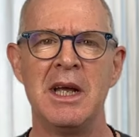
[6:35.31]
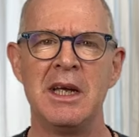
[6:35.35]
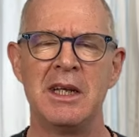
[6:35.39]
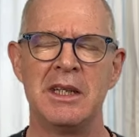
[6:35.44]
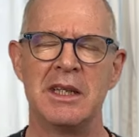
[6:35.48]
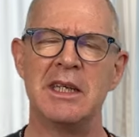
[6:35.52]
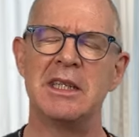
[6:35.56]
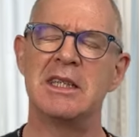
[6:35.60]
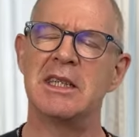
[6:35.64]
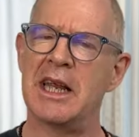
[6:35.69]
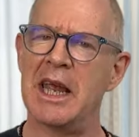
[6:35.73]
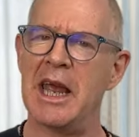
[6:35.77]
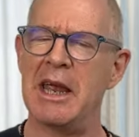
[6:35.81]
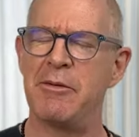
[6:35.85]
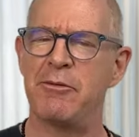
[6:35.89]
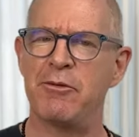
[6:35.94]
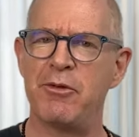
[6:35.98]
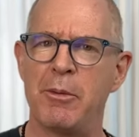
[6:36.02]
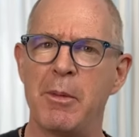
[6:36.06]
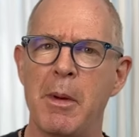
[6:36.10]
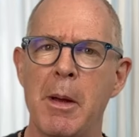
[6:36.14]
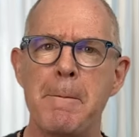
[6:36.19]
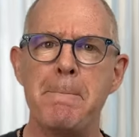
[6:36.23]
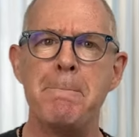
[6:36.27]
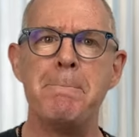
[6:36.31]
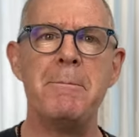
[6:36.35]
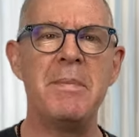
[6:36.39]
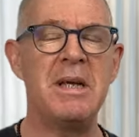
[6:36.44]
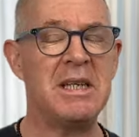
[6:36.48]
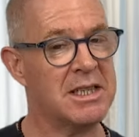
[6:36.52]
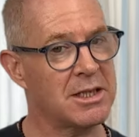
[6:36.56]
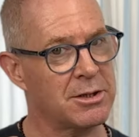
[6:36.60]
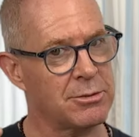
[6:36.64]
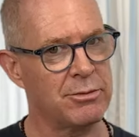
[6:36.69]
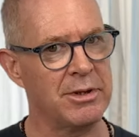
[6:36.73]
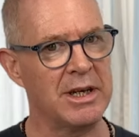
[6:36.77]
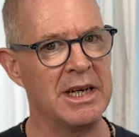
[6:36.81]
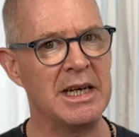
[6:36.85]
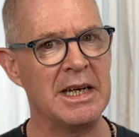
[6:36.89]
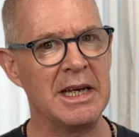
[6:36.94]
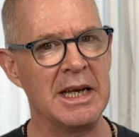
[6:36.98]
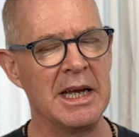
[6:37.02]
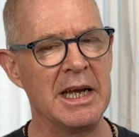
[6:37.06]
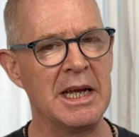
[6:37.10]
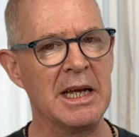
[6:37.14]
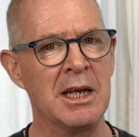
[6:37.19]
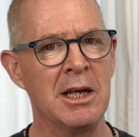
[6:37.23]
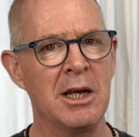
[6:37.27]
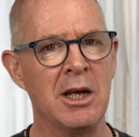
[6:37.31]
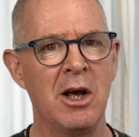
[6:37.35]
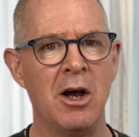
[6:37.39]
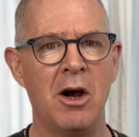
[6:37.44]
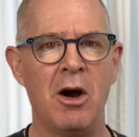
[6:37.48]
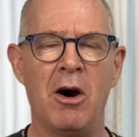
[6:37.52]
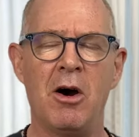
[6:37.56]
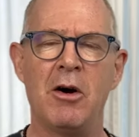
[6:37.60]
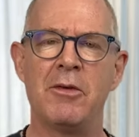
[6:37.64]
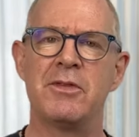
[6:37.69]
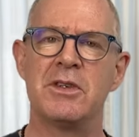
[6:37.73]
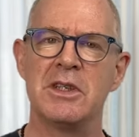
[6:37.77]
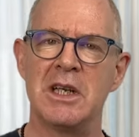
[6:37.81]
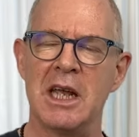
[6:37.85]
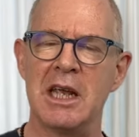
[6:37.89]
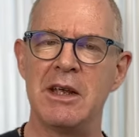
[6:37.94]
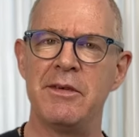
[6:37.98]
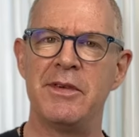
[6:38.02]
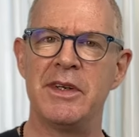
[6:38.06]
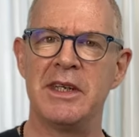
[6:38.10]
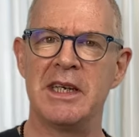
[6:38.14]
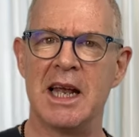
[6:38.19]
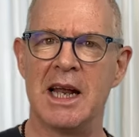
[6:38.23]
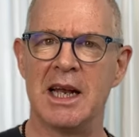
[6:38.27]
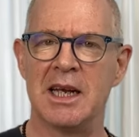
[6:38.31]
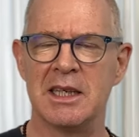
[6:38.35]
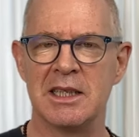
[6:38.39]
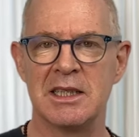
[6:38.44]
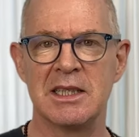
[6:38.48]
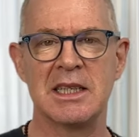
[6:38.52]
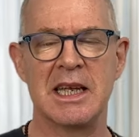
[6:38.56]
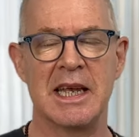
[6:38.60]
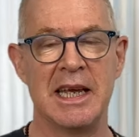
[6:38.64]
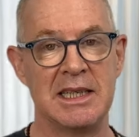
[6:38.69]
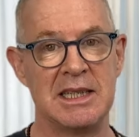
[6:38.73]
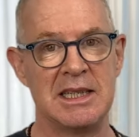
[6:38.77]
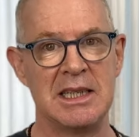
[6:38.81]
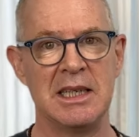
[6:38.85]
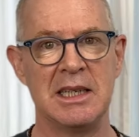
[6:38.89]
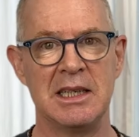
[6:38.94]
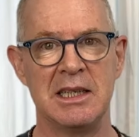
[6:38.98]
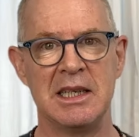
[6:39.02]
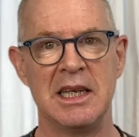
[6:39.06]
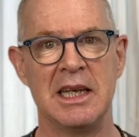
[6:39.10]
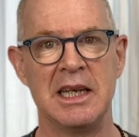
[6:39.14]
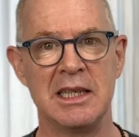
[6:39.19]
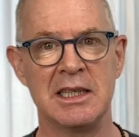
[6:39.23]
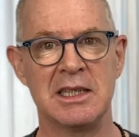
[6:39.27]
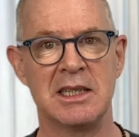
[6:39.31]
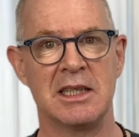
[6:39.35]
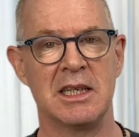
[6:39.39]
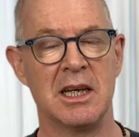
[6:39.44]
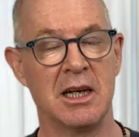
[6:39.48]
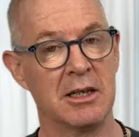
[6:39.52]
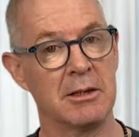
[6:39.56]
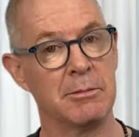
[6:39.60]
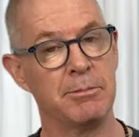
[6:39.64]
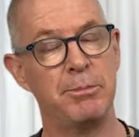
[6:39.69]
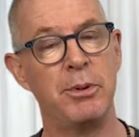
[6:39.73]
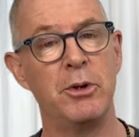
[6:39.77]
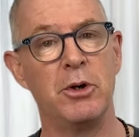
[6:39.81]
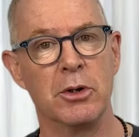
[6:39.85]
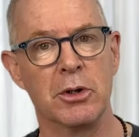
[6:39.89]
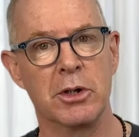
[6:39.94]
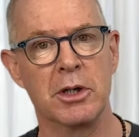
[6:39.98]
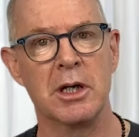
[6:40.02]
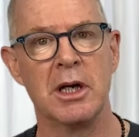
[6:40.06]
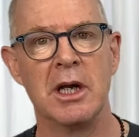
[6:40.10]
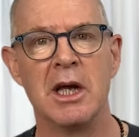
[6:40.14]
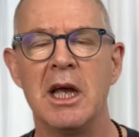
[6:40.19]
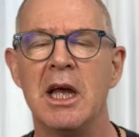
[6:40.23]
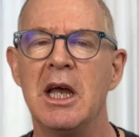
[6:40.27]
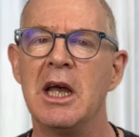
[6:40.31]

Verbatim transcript: This came from a misreading of David Allen's Getting Things Done book.